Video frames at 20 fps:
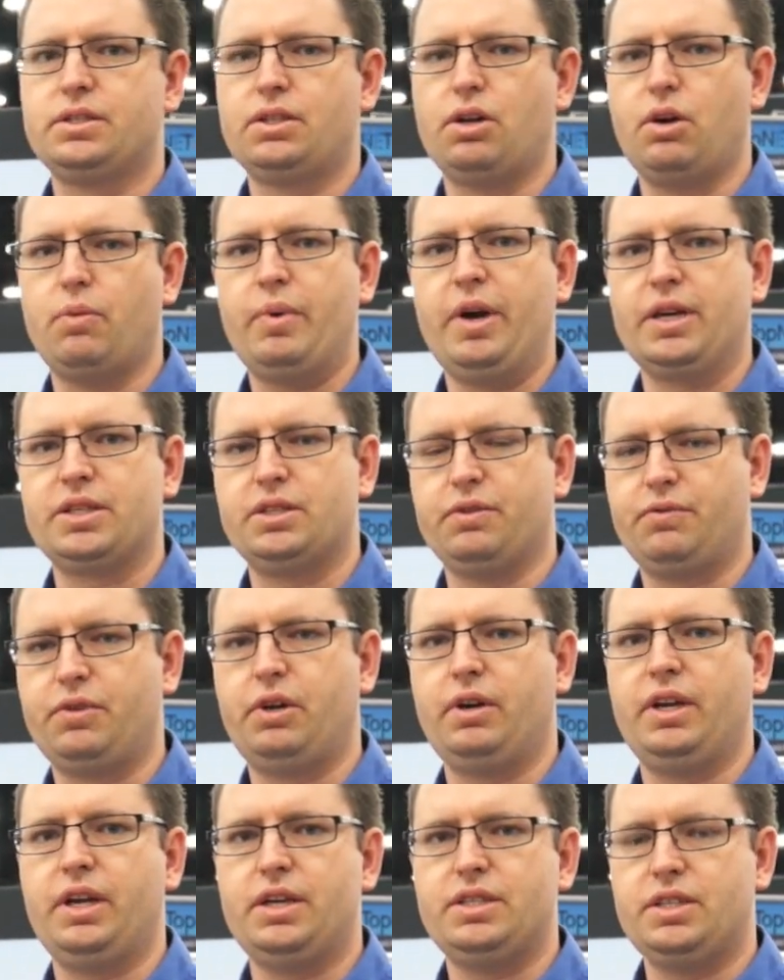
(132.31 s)
so it makes it
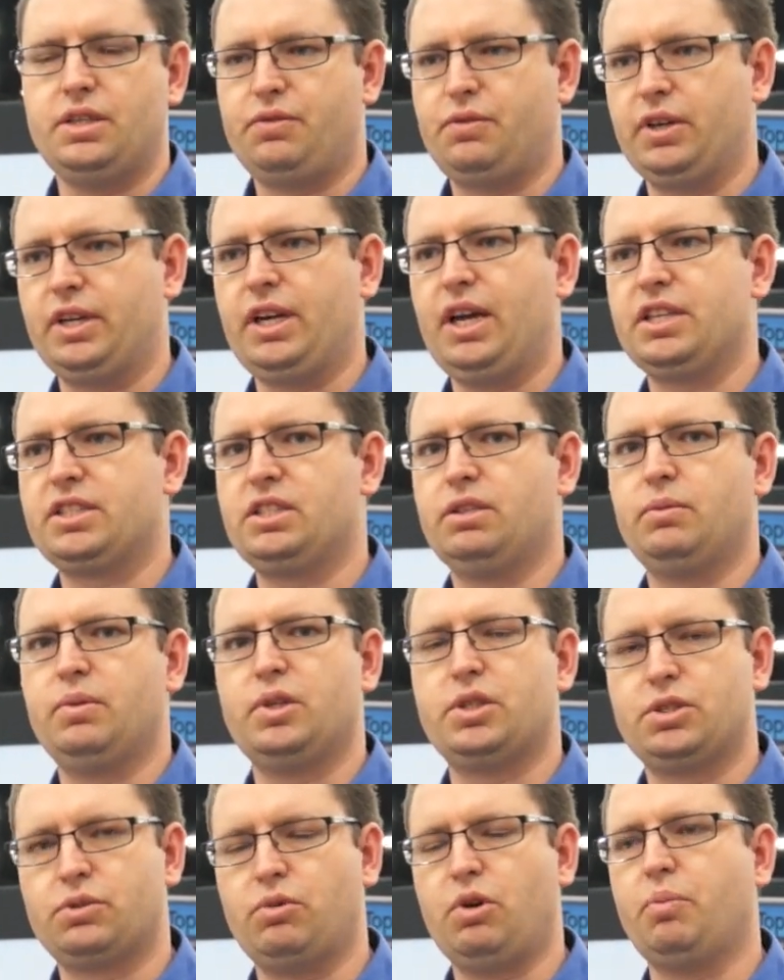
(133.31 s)
very easy for a
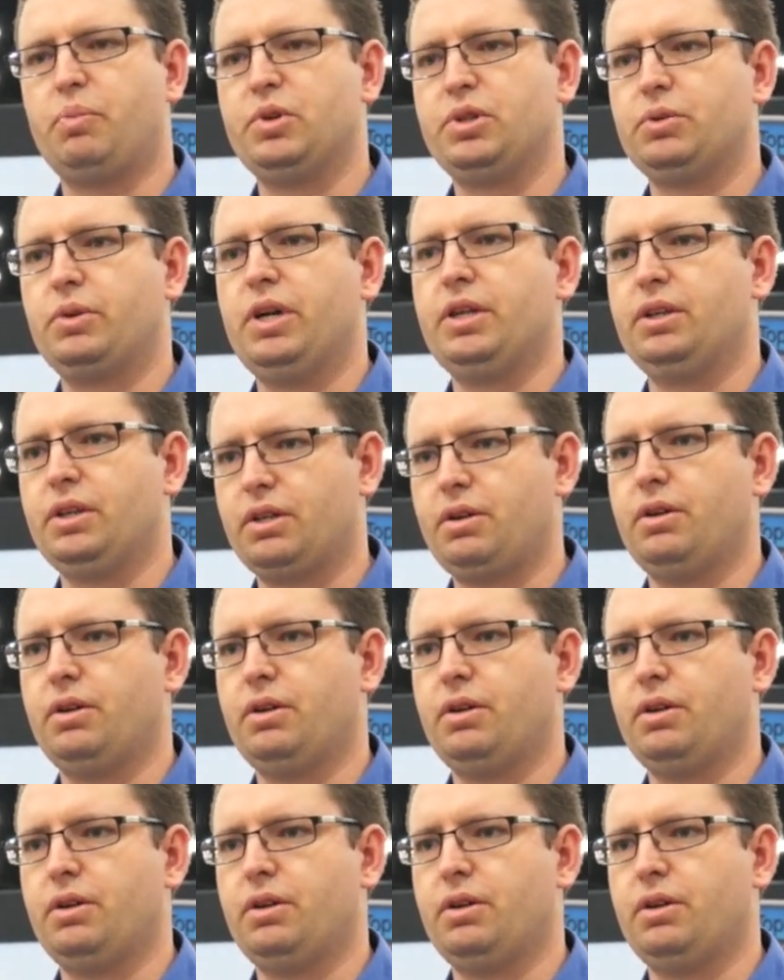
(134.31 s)
customer to swap between the